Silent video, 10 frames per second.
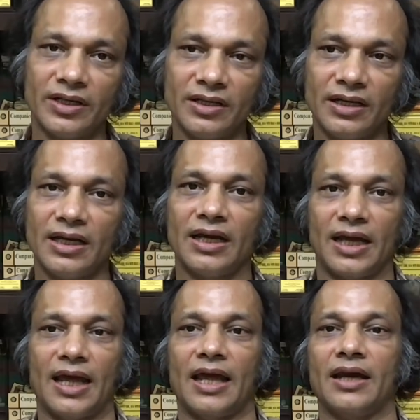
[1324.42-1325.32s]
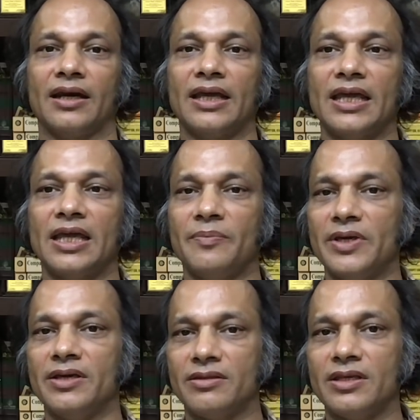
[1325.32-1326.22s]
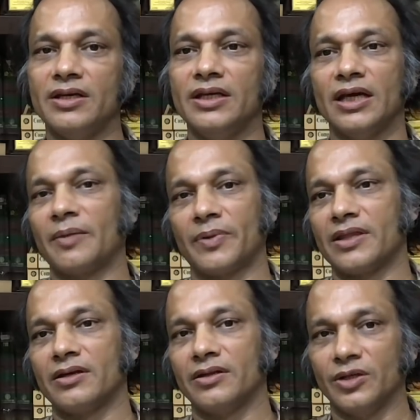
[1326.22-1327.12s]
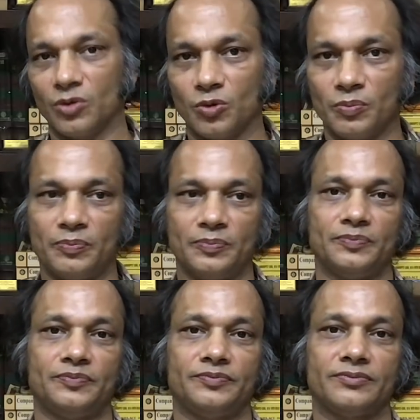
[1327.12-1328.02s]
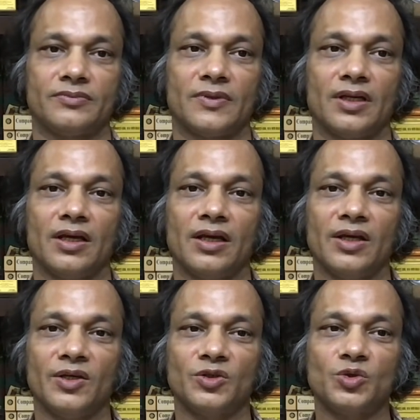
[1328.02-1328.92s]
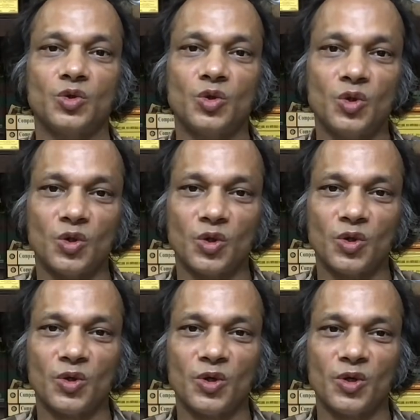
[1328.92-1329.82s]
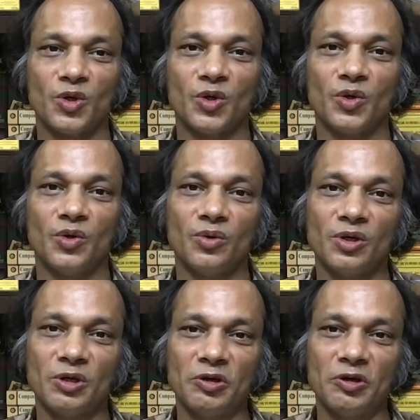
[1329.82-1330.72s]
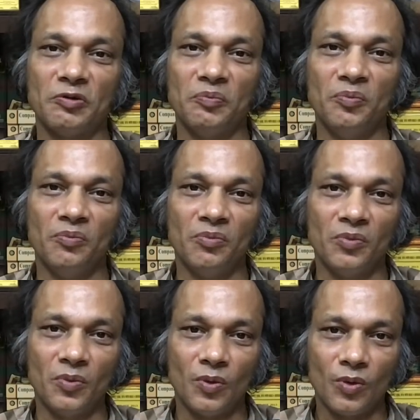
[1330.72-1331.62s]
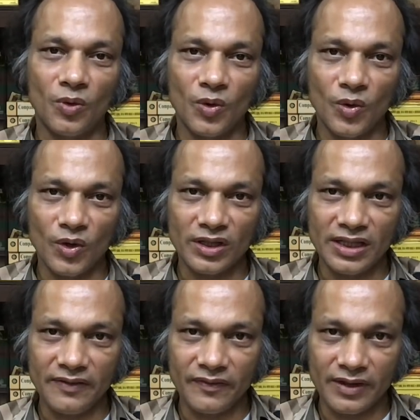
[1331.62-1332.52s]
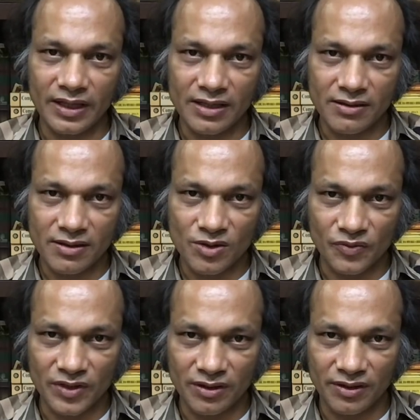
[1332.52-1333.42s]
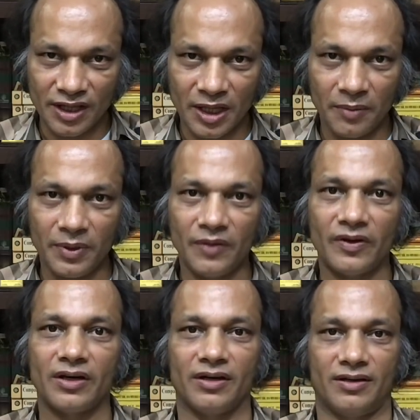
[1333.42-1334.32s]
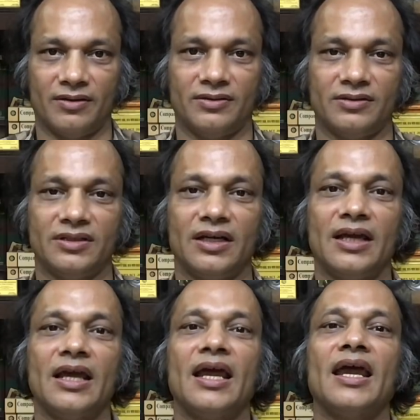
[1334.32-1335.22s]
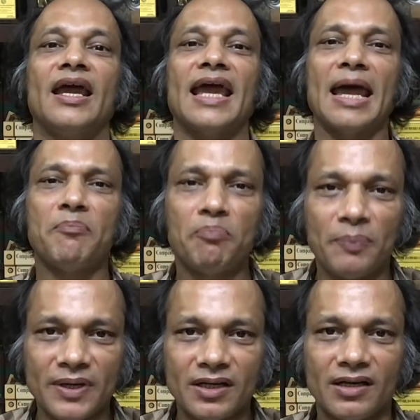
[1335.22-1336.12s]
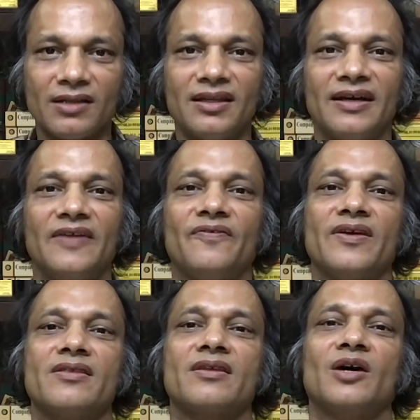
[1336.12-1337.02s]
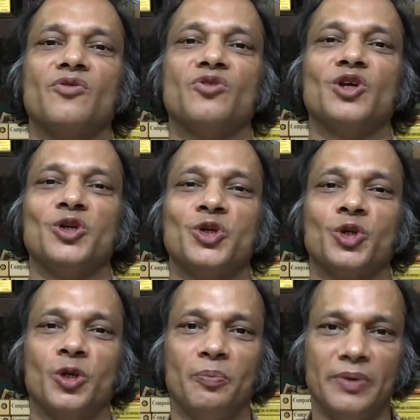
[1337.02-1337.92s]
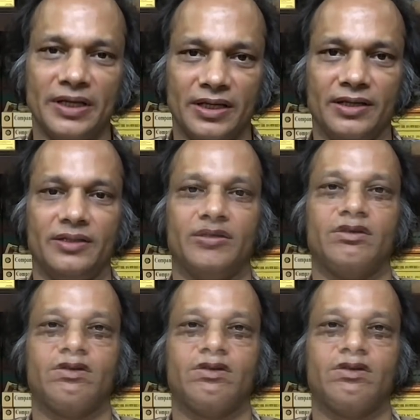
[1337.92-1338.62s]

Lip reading: given, and A, B, C, D are present in the room. So, more the witnesses of the same event, happier the defense counsel should be.